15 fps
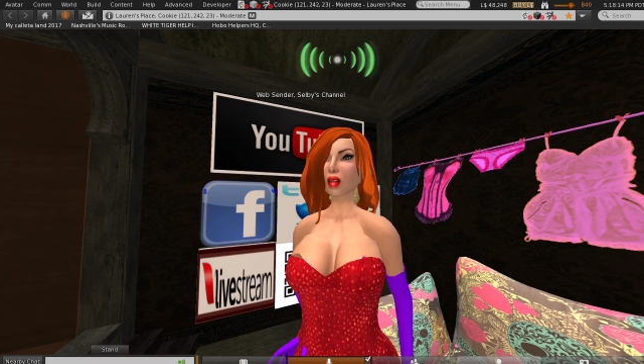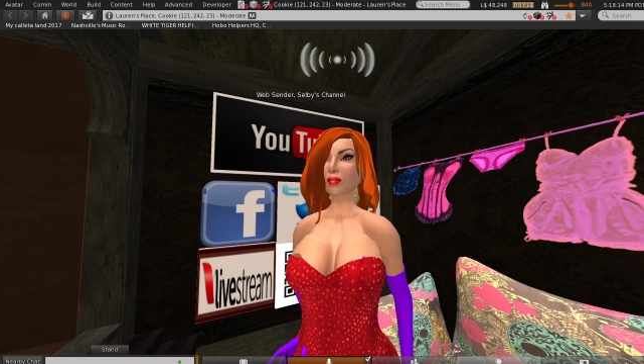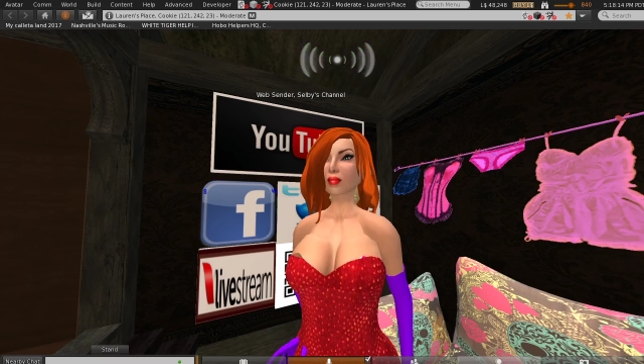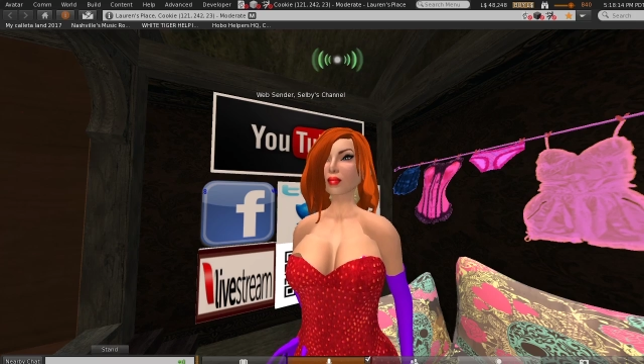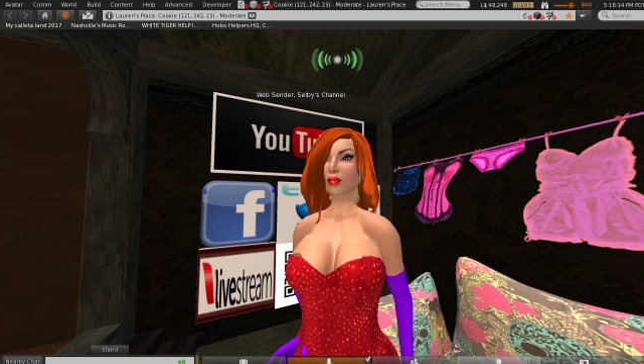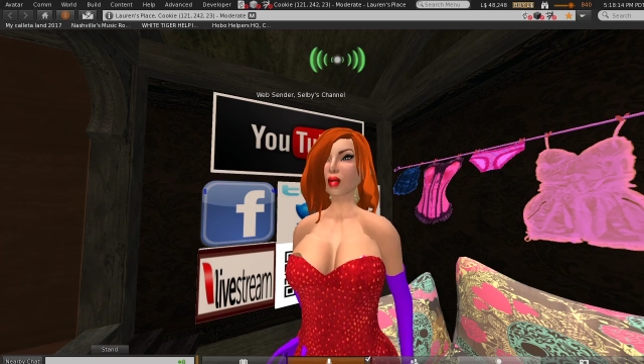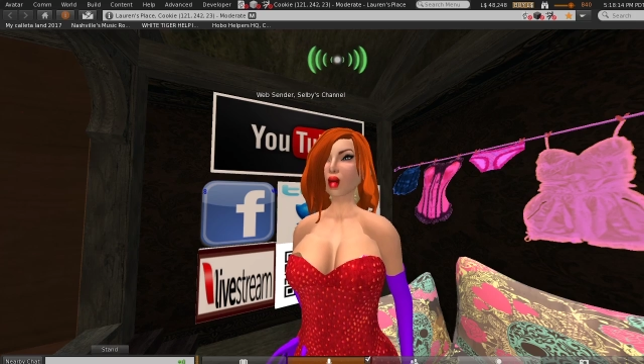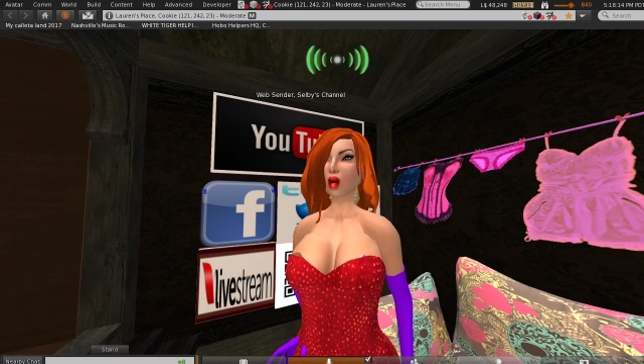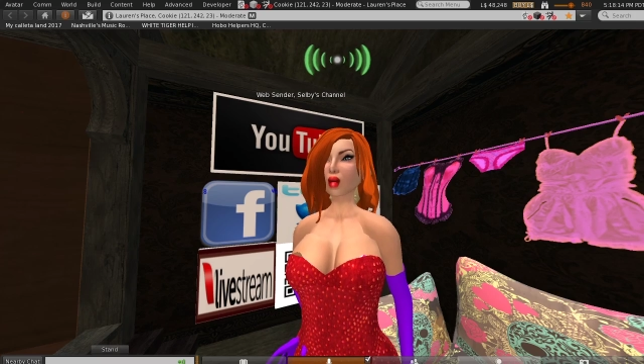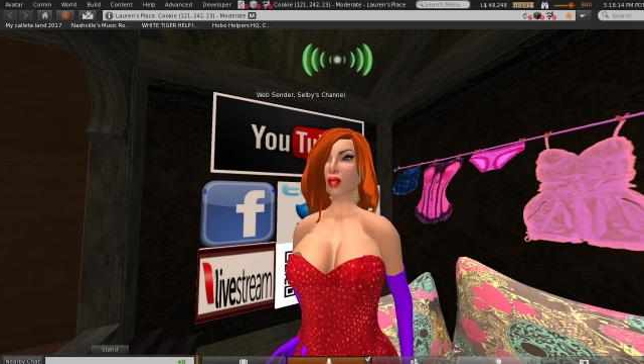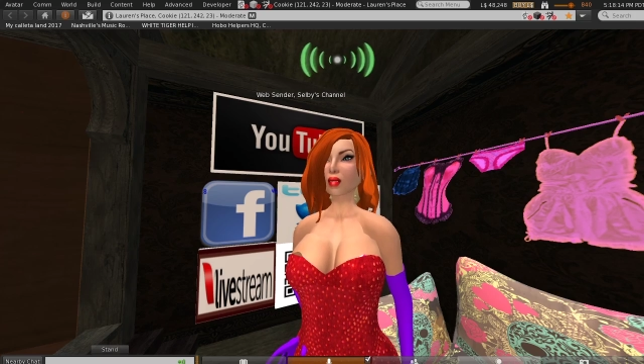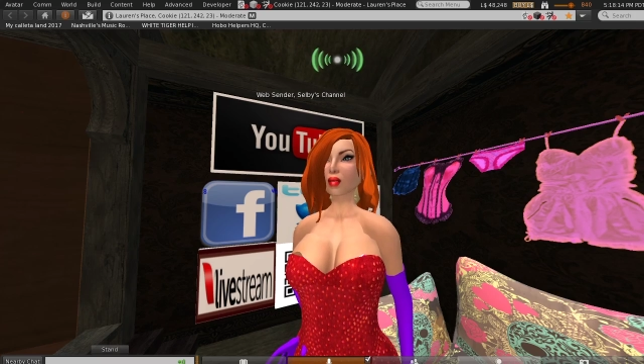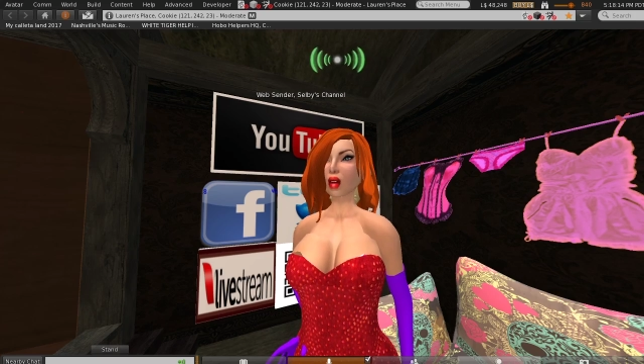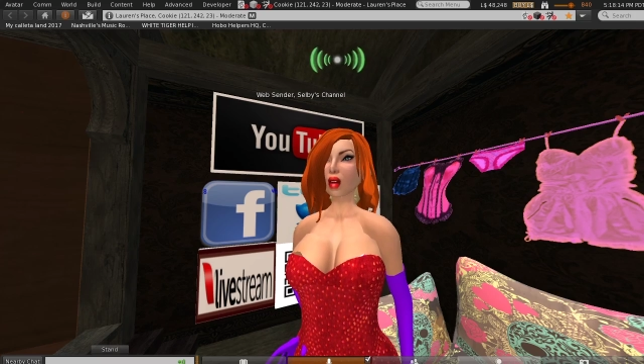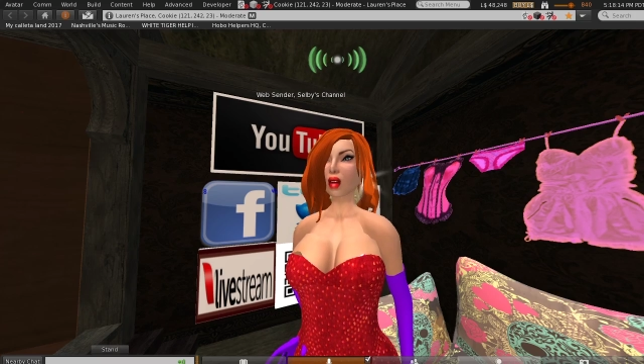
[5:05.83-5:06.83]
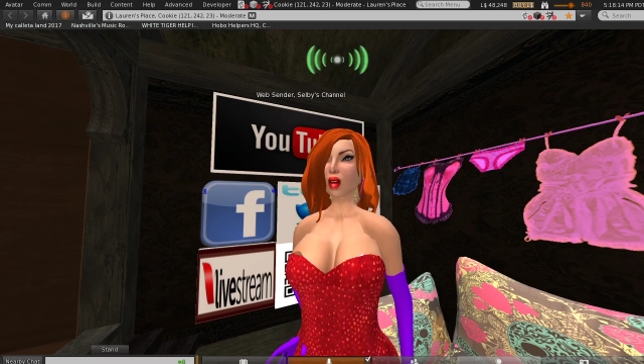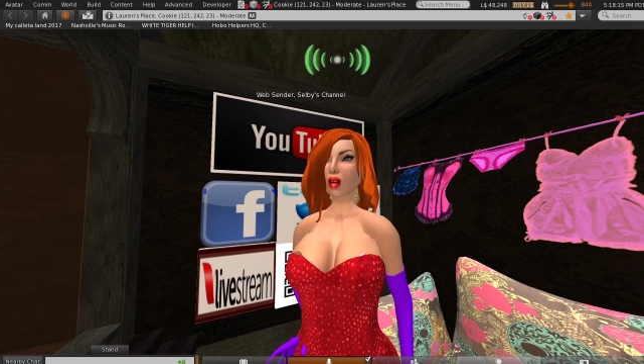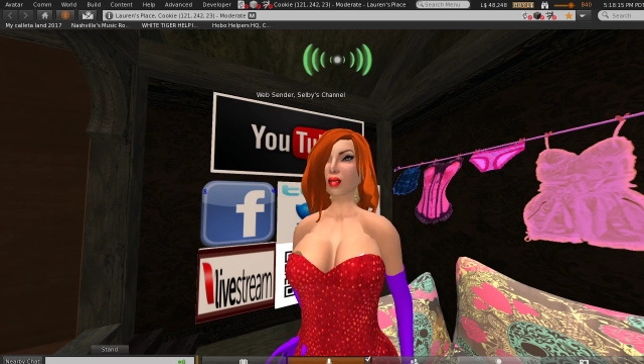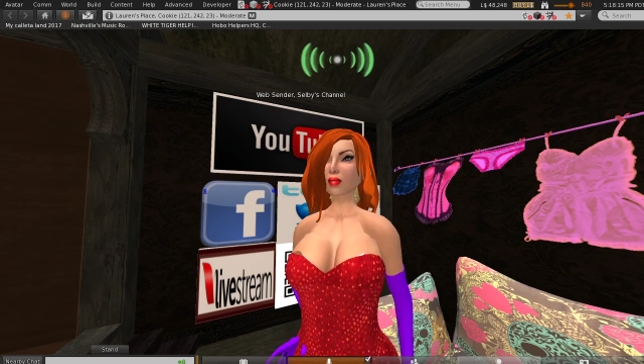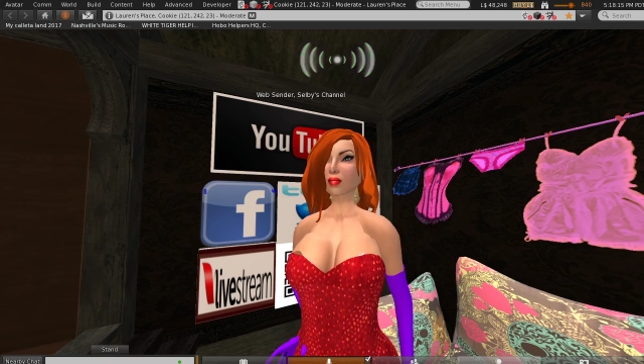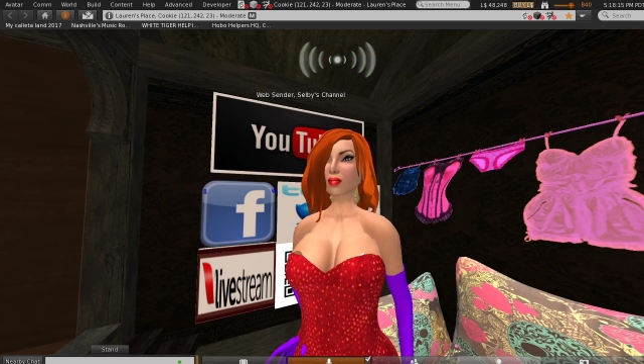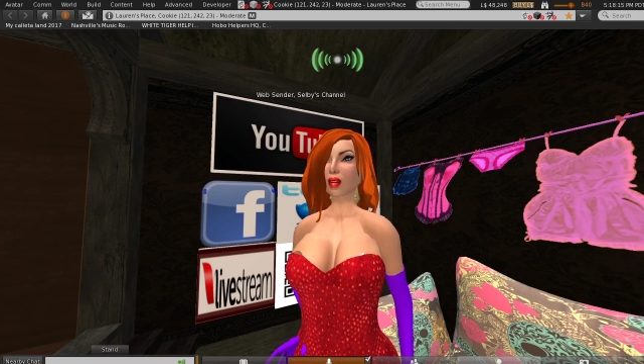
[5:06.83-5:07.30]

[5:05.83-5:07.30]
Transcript: the call is answered,